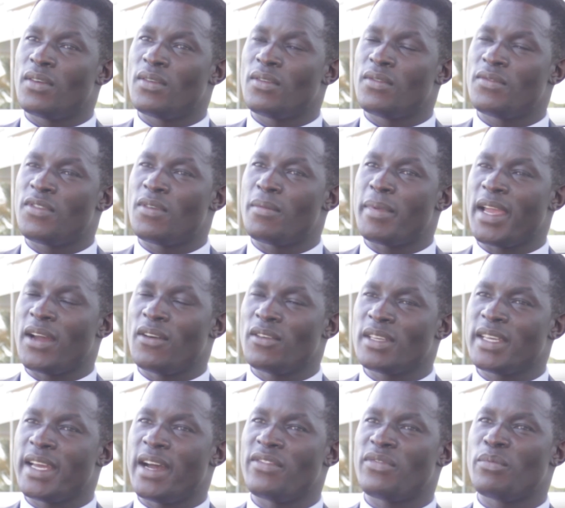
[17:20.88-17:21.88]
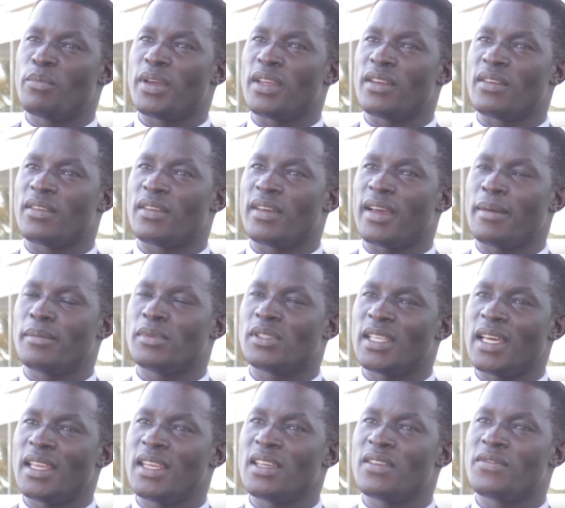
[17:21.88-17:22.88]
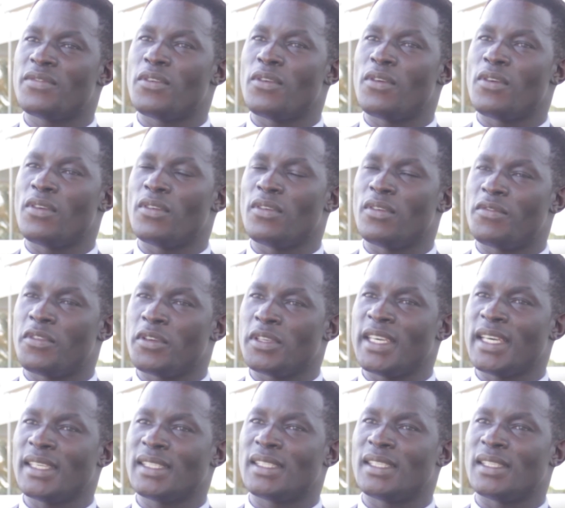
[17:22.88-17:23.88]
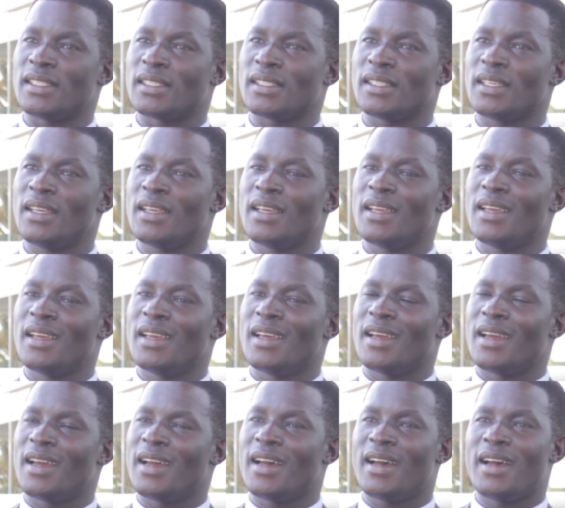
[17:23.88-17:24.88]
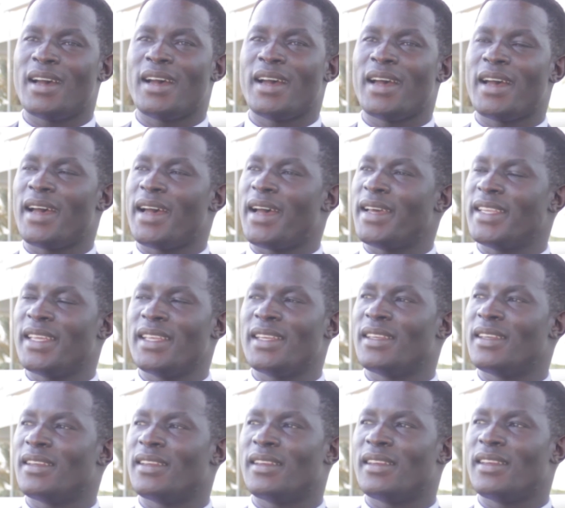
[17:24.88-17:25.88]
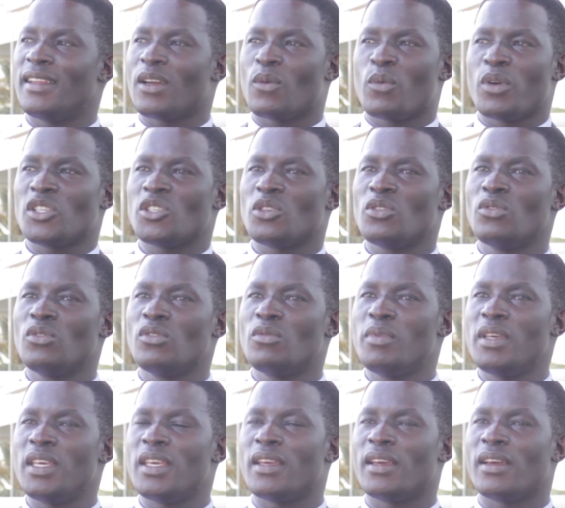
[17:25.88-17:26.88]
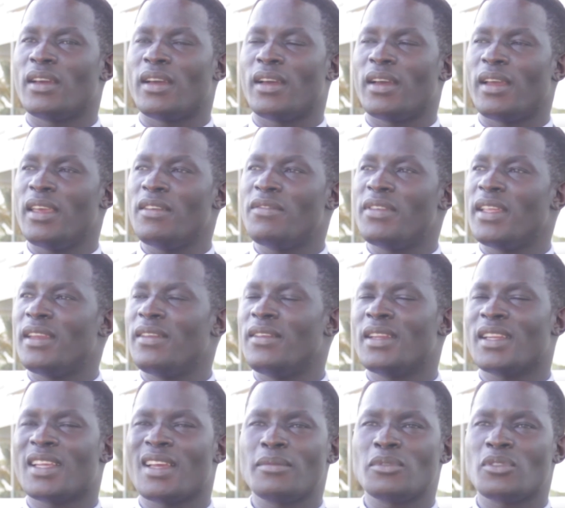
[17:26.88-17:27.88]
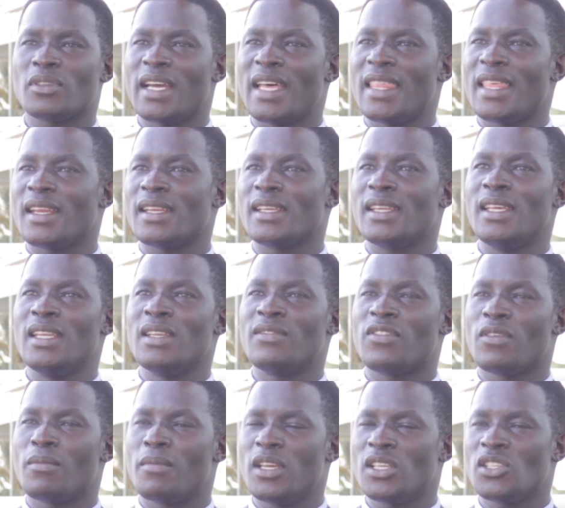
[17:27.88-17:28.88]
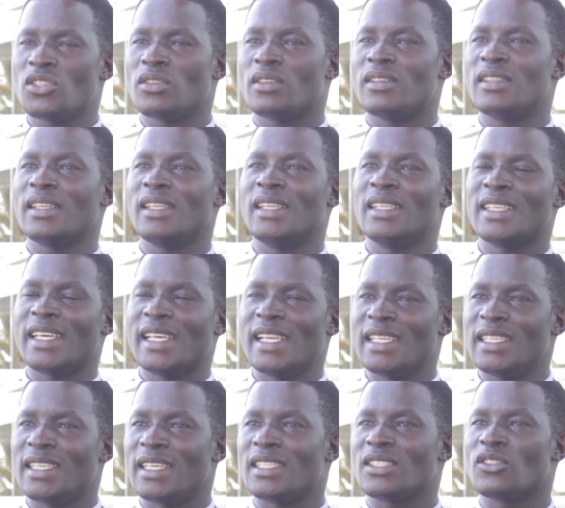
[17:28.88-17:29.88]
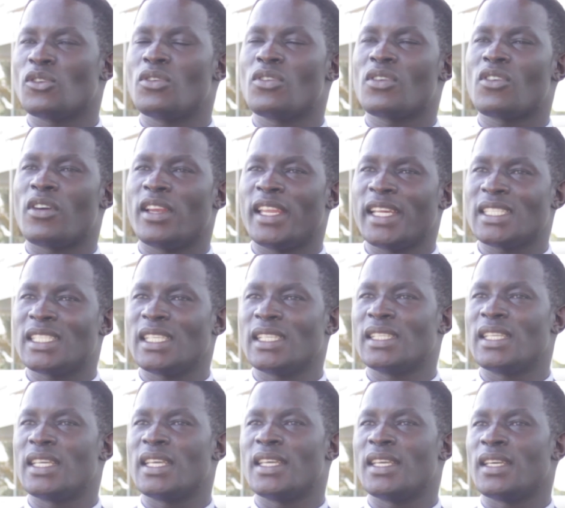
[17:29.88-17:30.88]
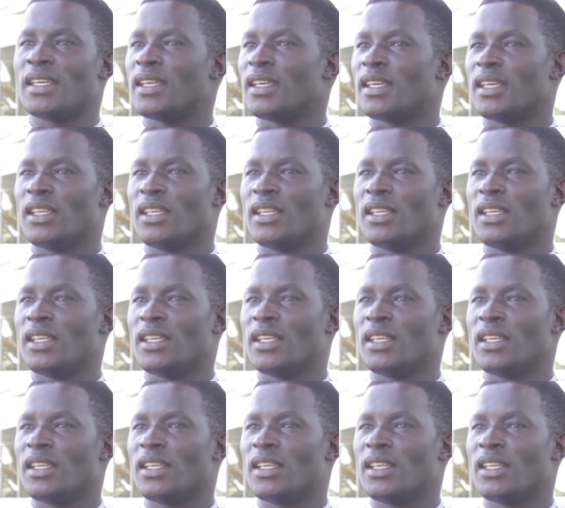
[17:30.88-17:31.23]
for my own government, I'm standing for justice. And then the question would be, even when it comes to gathering the information, intelligence, or collecting the